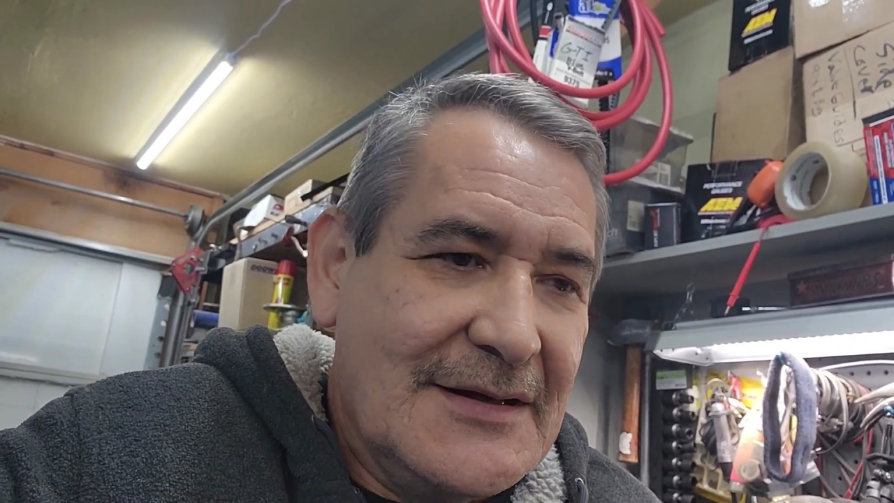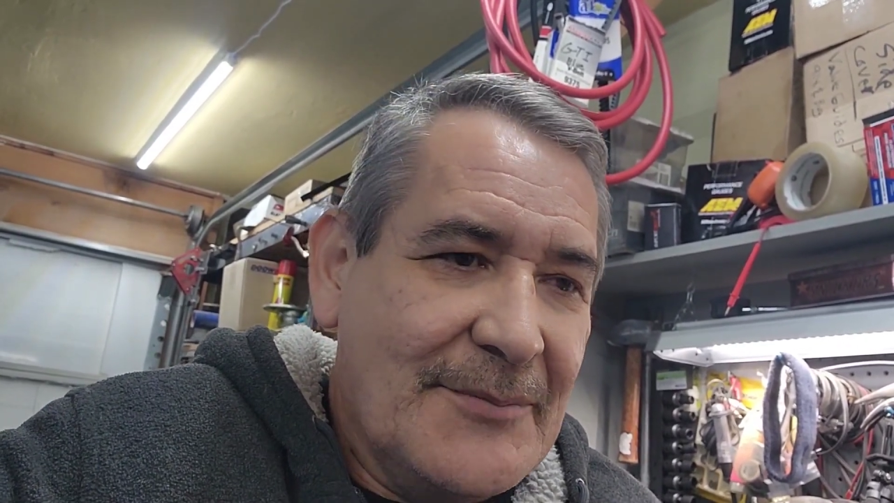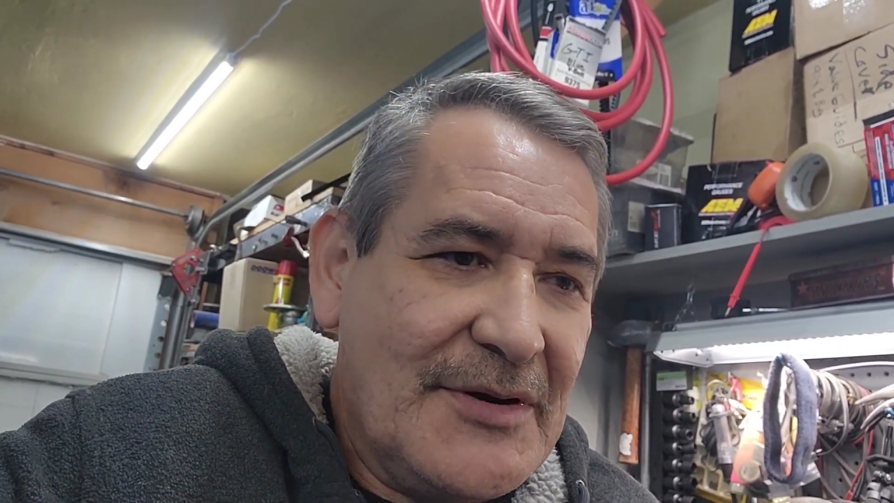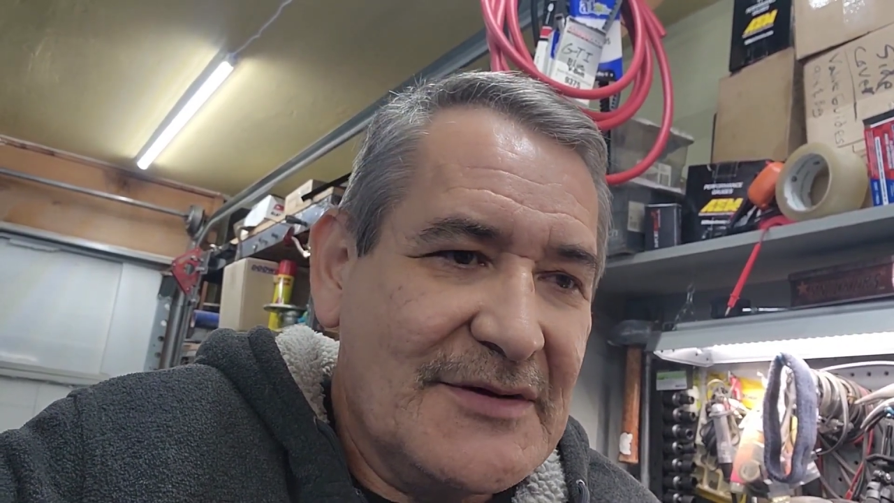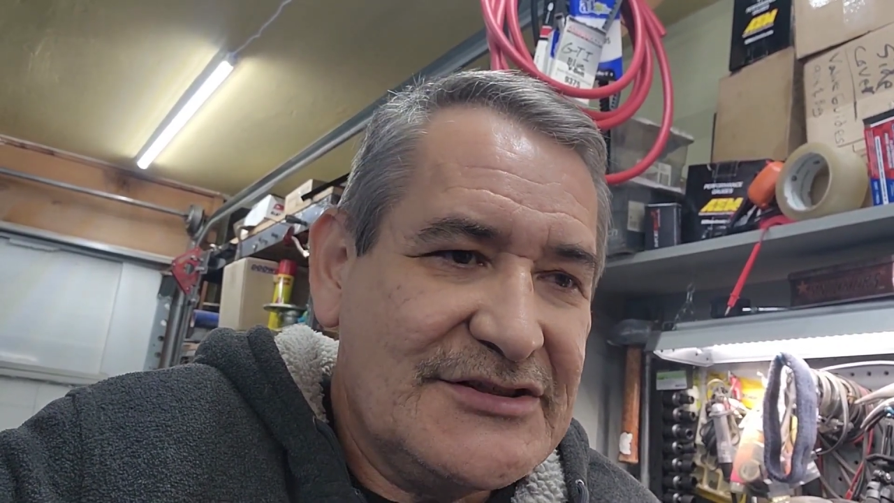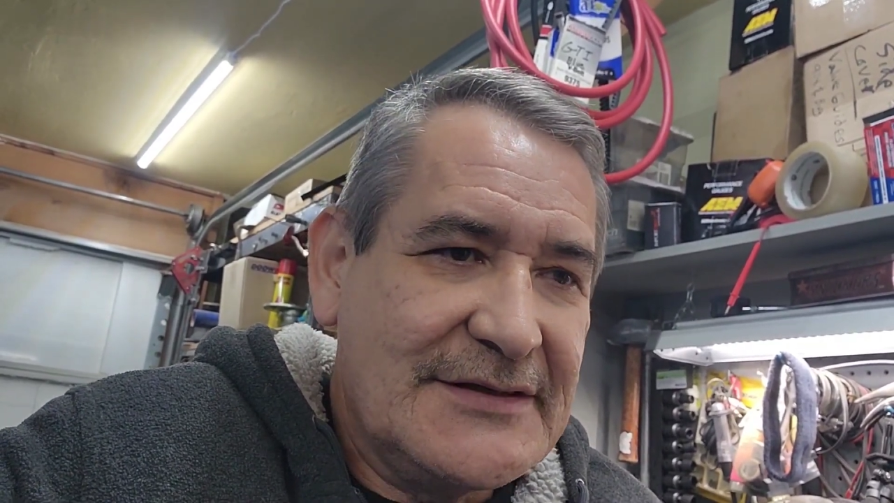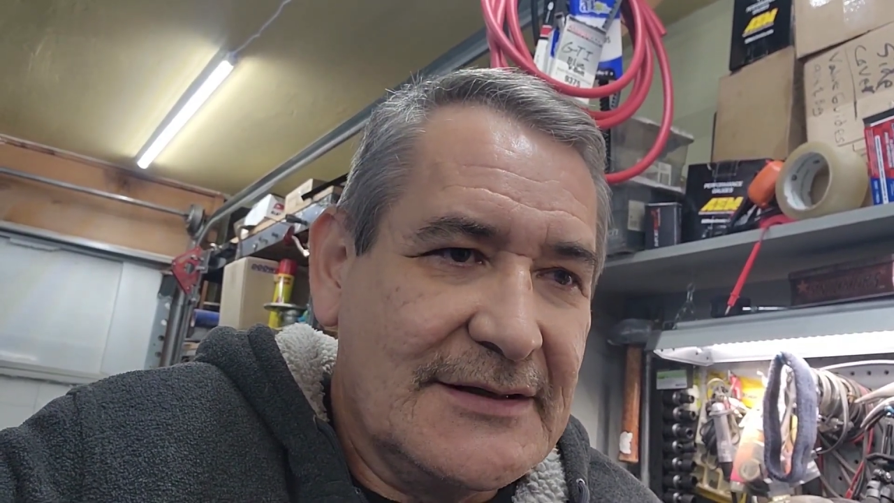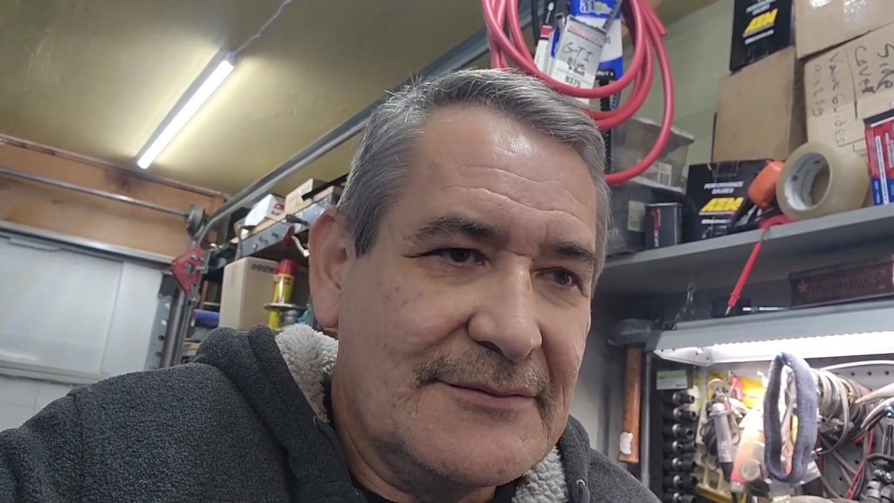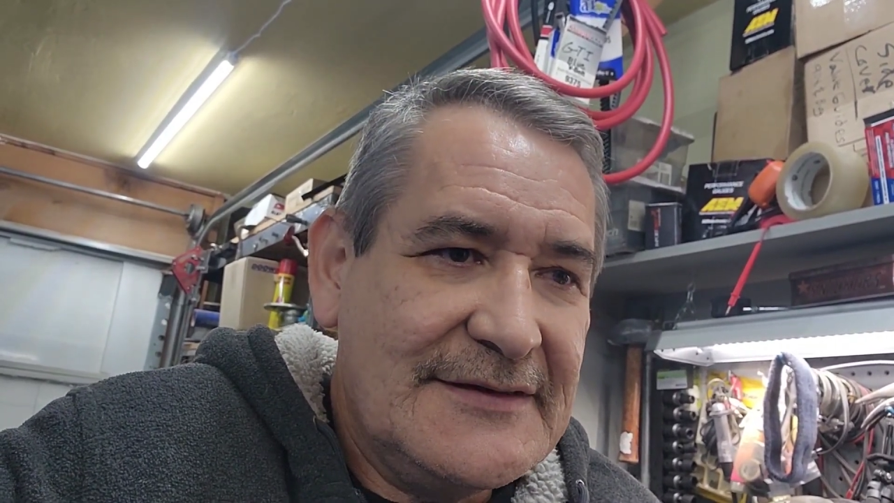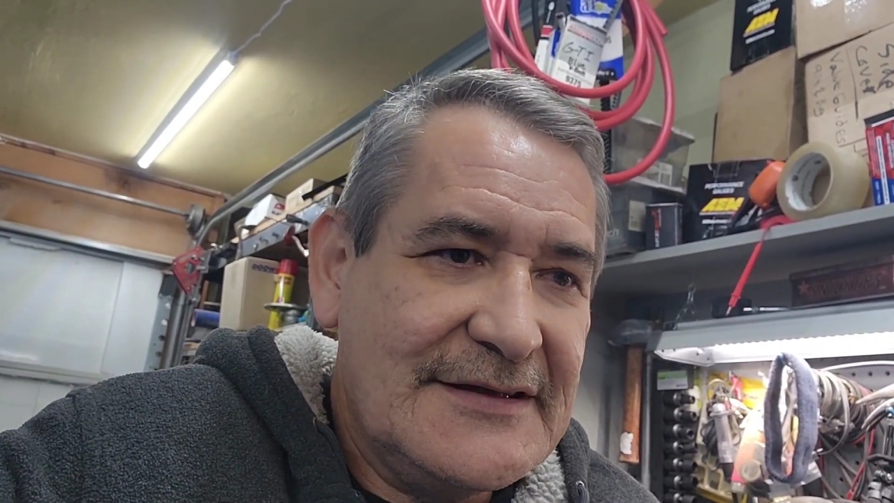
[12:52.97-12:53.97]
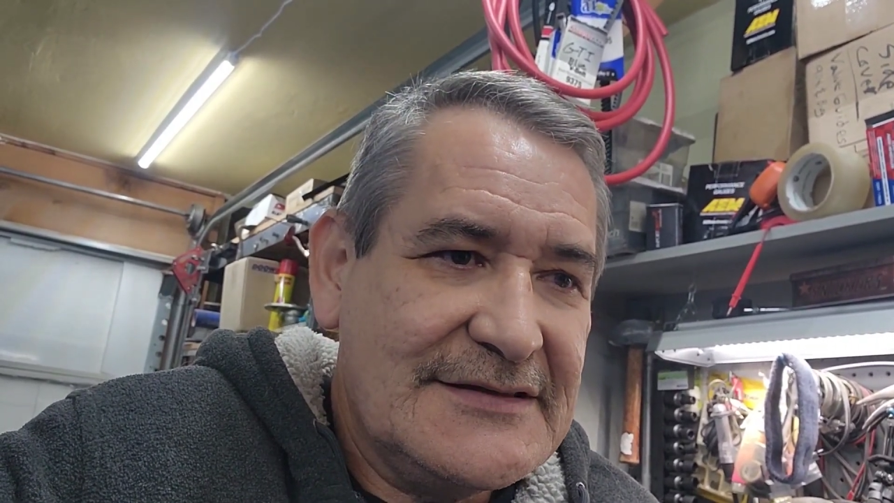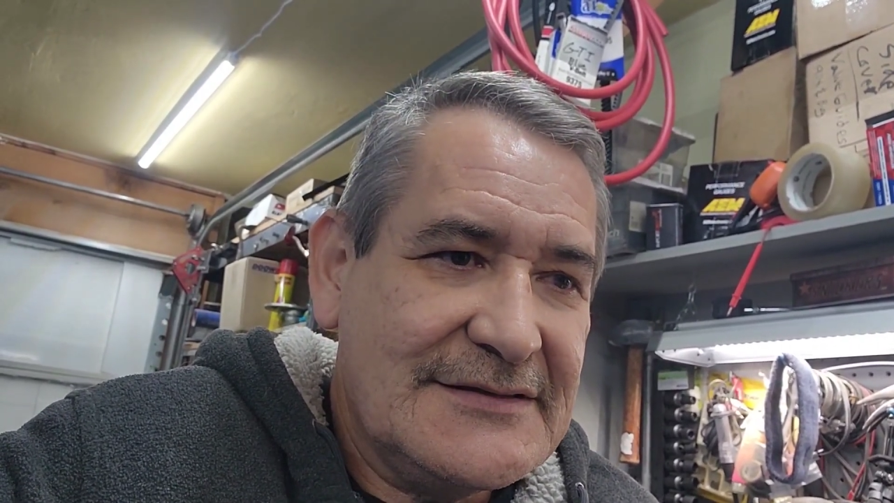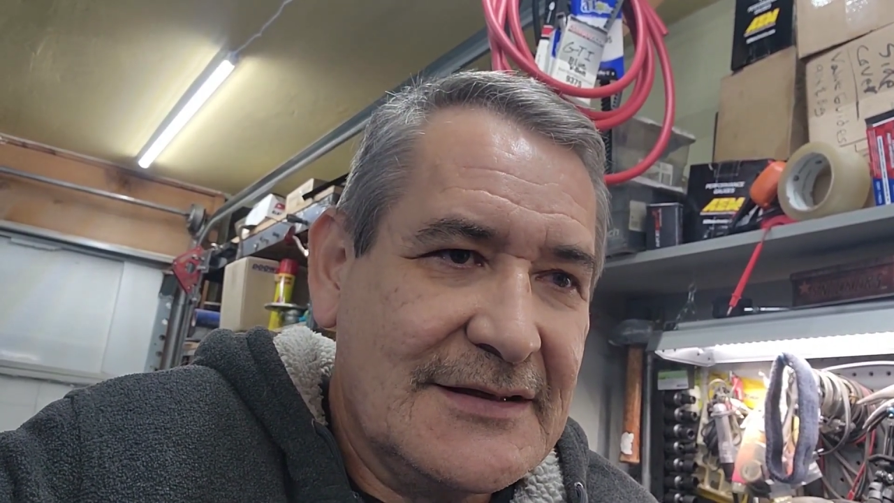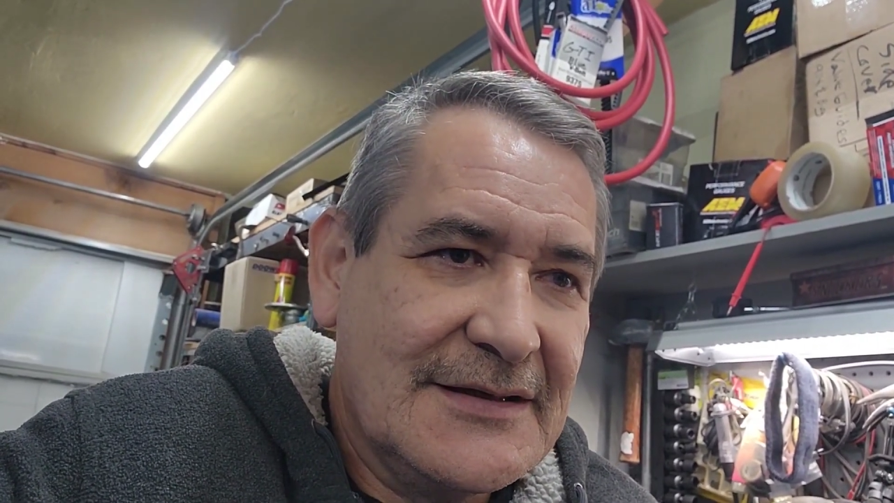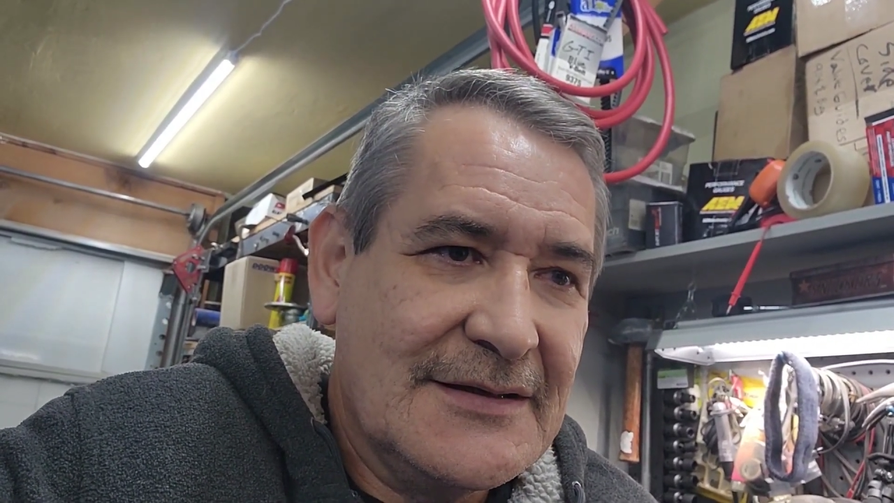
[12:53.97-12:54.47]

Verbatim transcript: I'm pretty much done with this